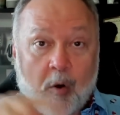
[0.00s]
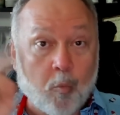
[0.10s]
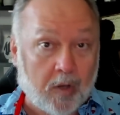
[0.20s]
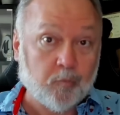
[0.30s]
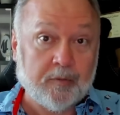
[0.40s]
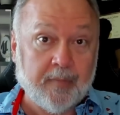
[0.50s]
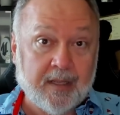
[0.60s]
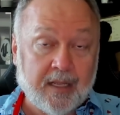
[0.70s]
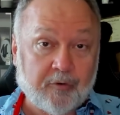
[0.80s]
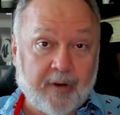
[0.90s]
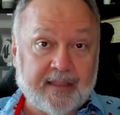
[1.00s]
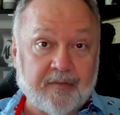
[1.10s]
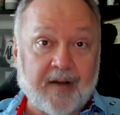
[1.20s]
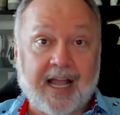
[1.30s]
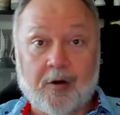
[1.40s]
one would create the
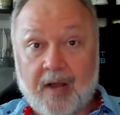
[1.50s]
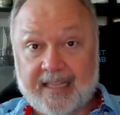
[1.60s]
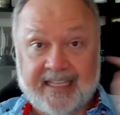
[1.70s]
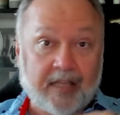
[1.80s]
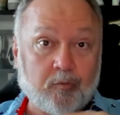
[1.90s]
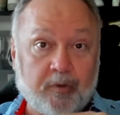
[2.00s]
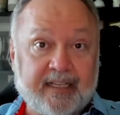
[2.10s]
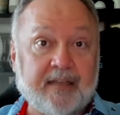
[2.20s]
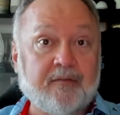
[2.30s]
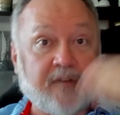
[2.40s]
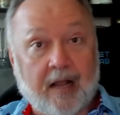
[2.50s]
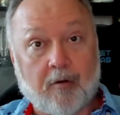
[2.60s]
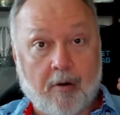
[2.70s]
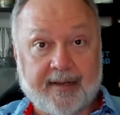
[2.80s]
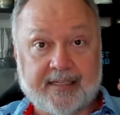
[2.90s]
file and the other would get file
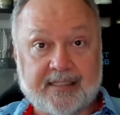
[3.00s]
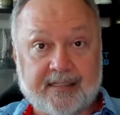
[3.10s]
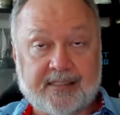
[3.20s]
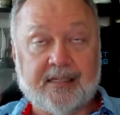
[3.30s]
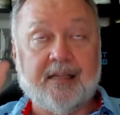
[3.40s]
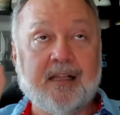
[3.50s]
already exists.